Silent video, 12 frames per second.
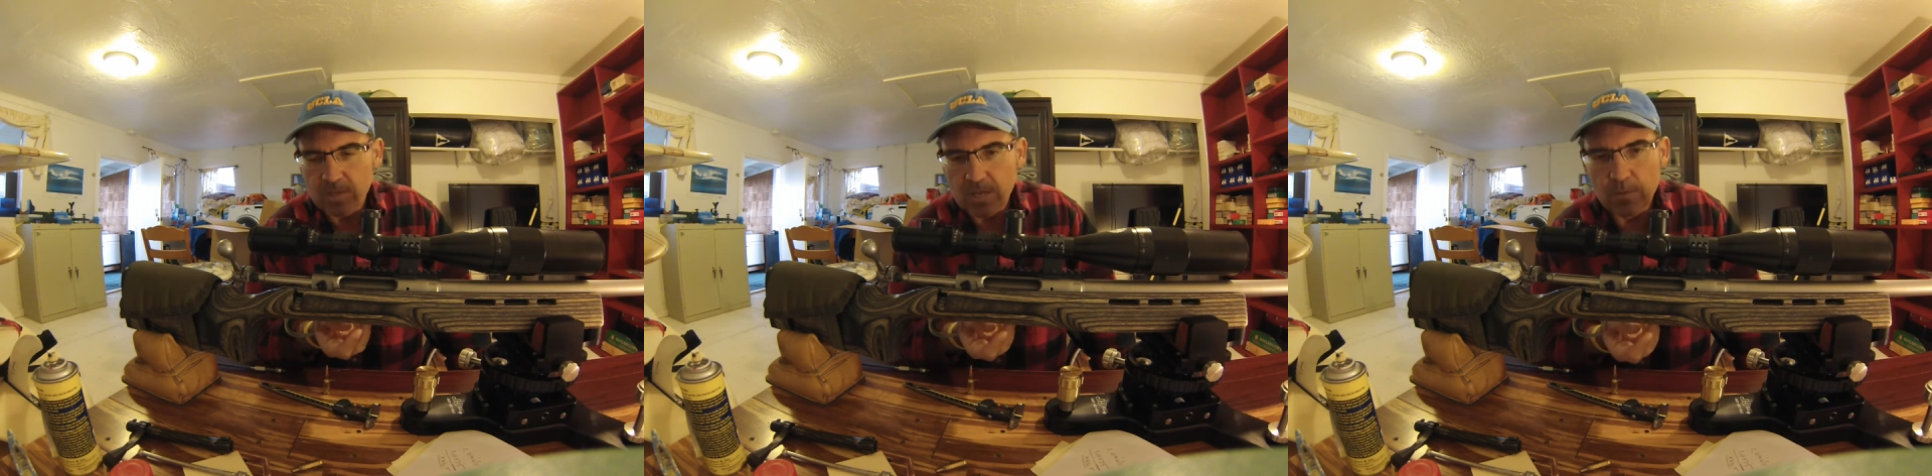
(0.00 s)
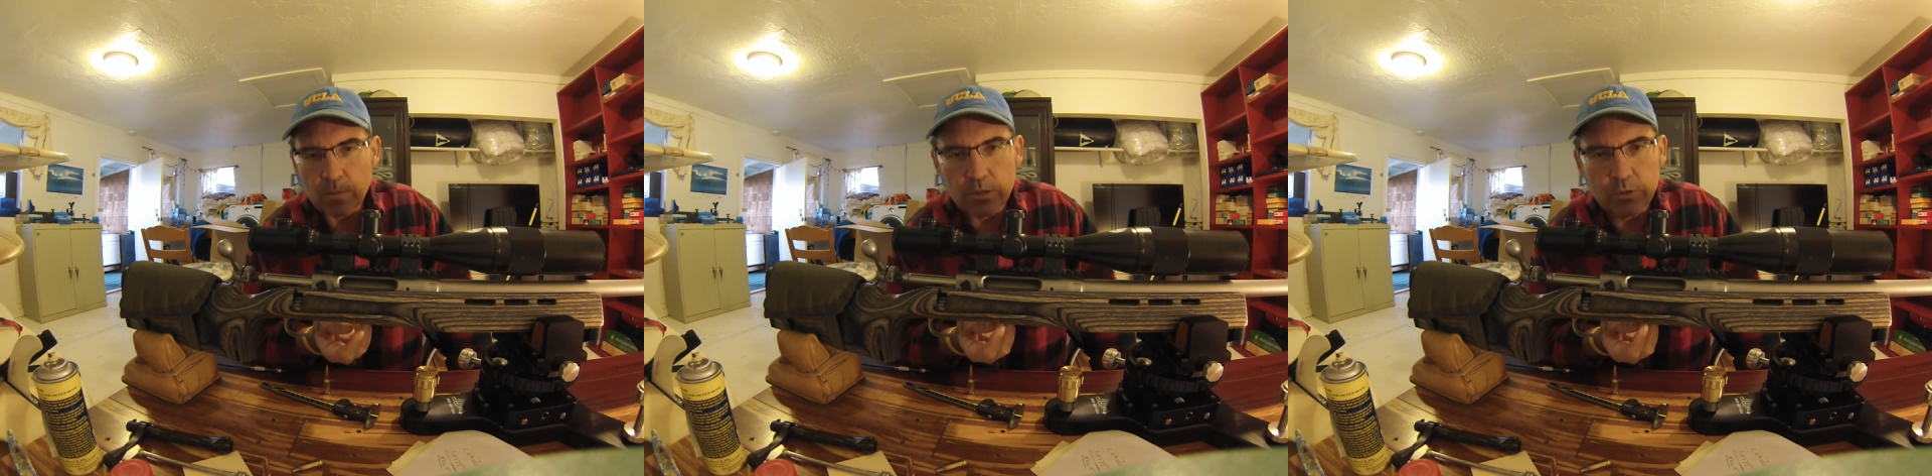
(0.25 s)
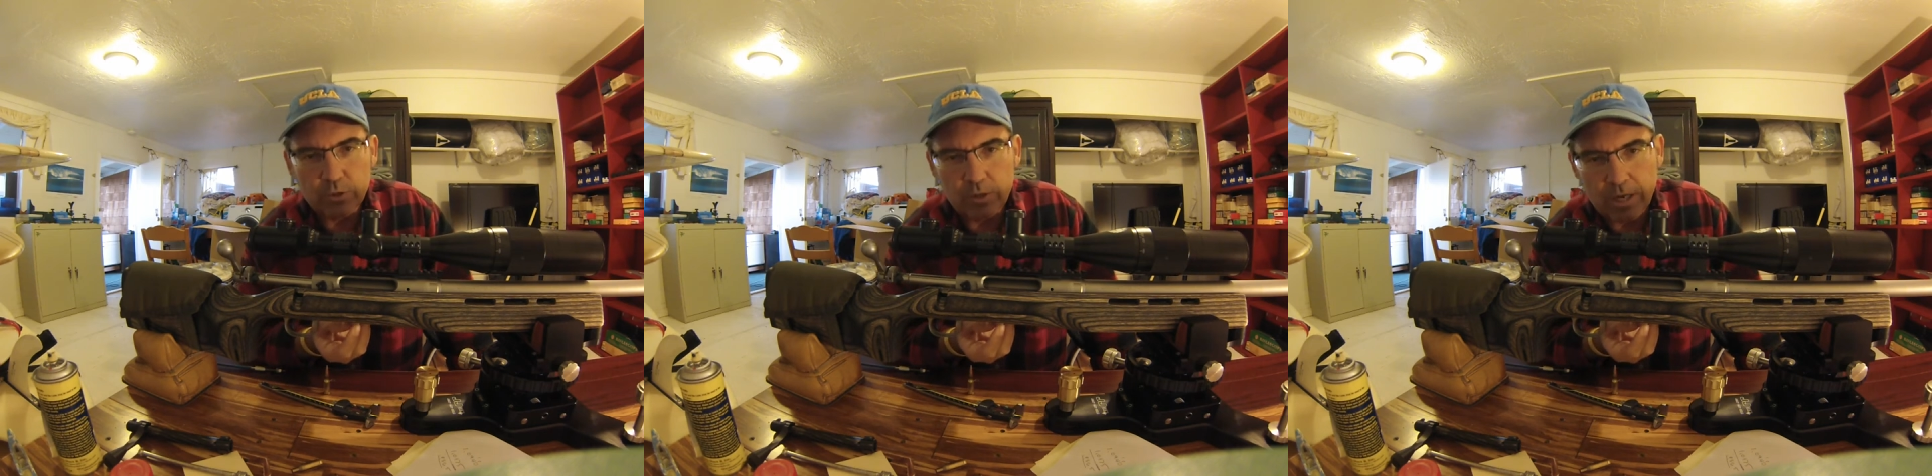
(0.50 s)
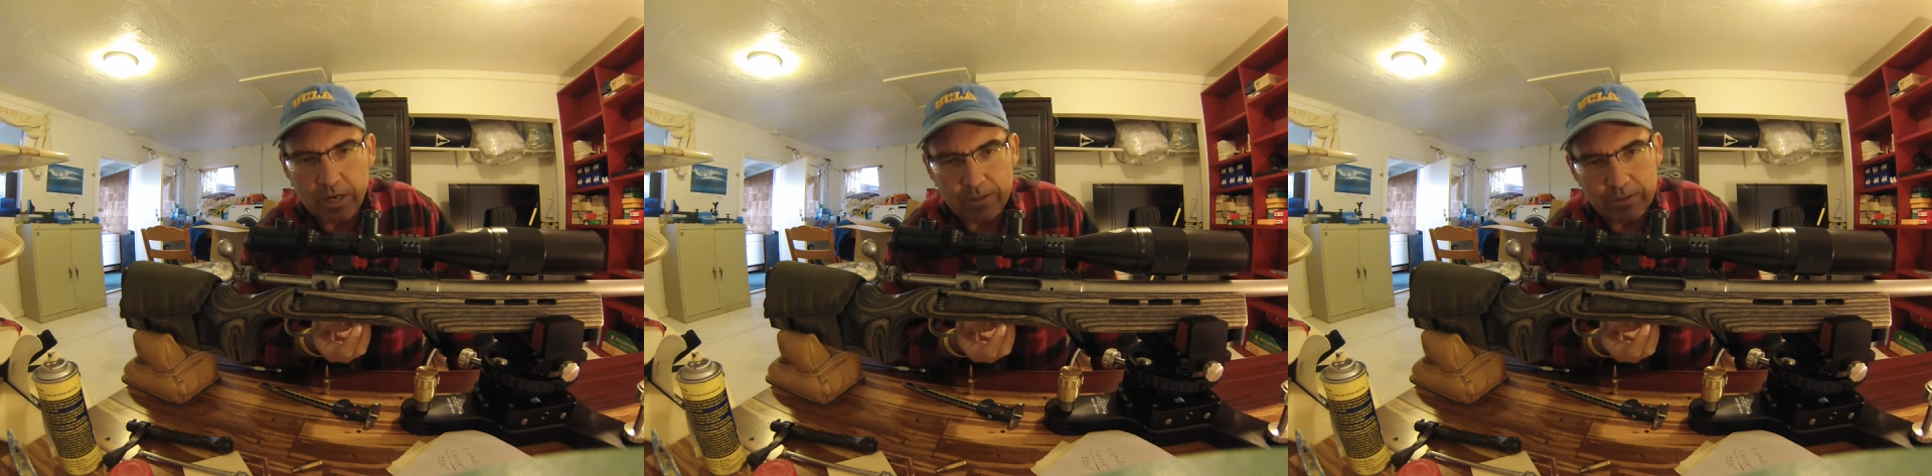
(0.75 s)
not sure
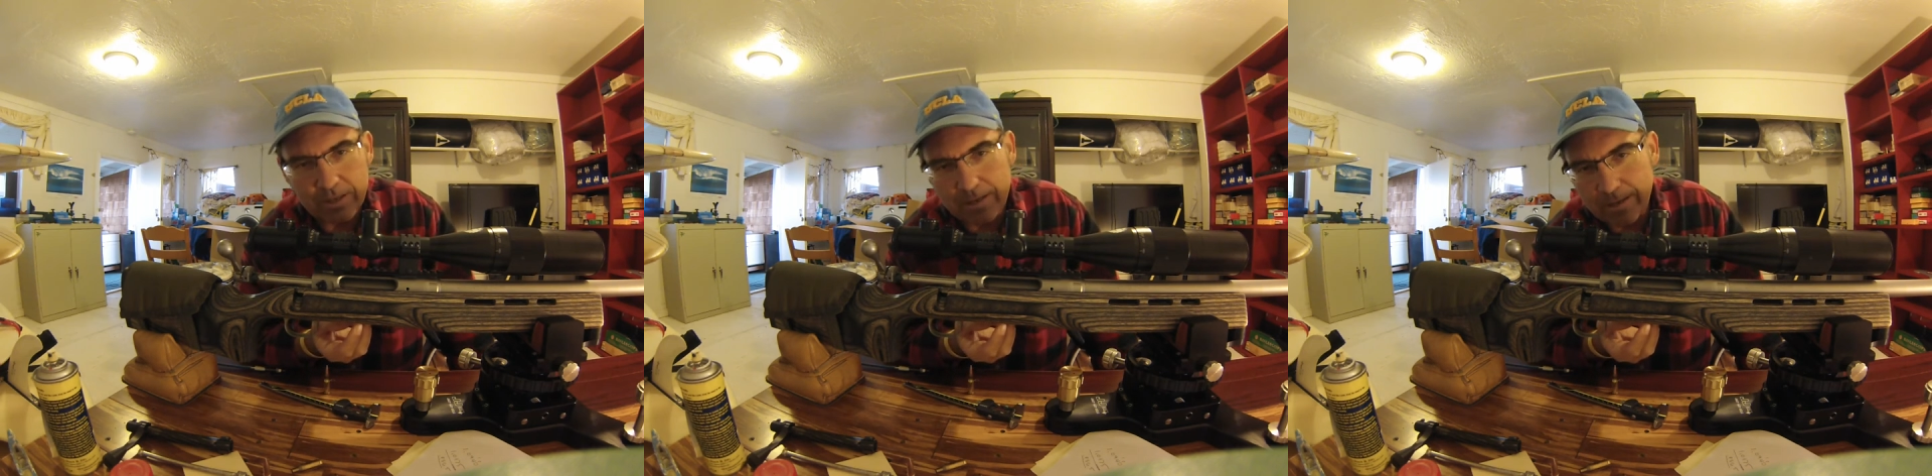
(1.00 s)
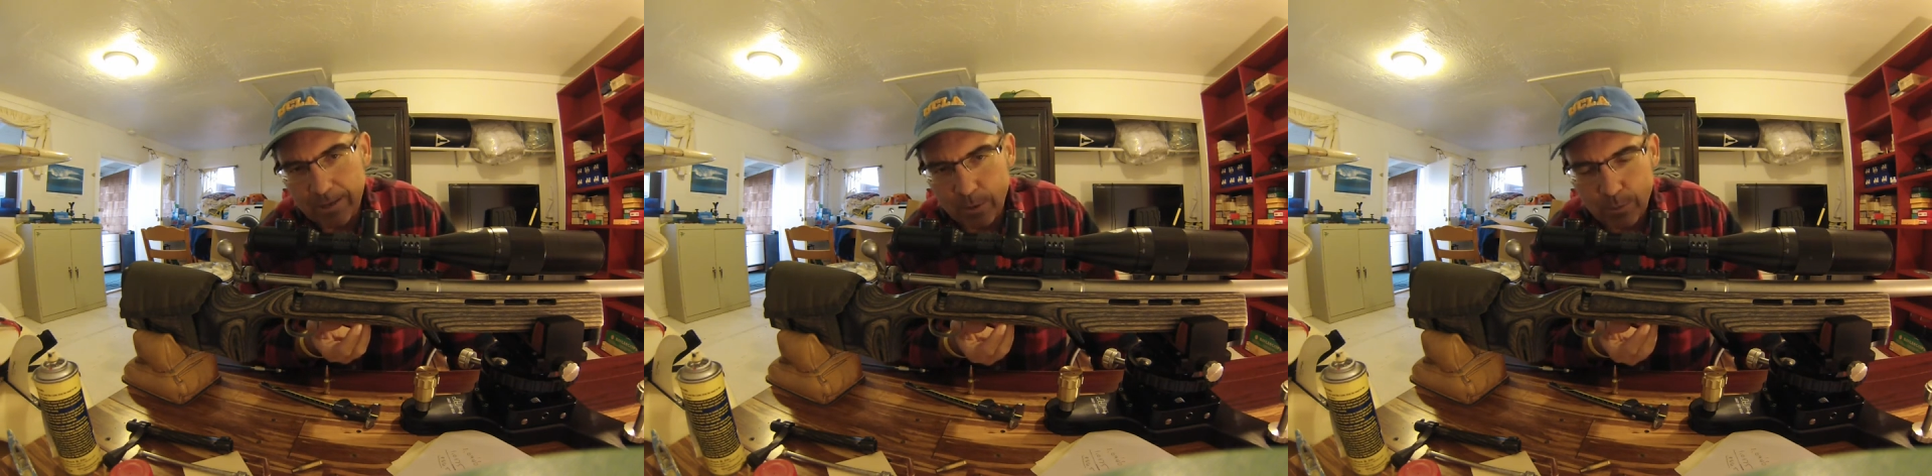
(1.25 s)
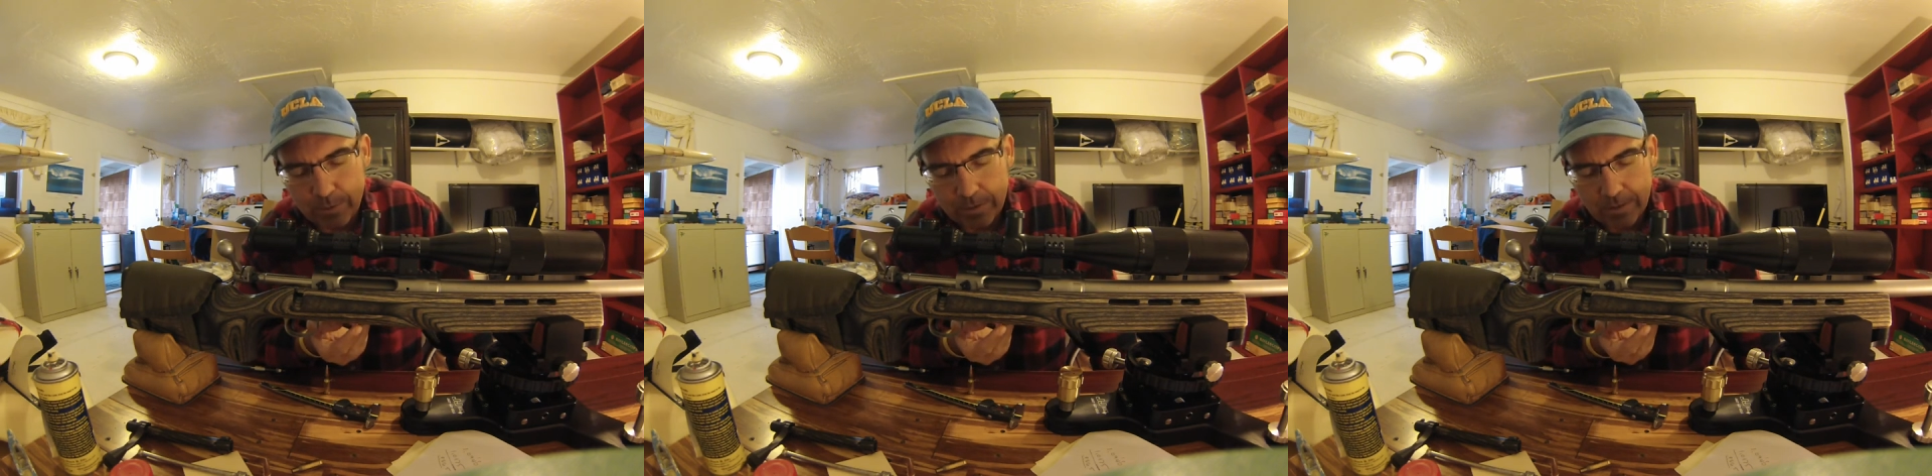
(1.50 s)
that it's going to help.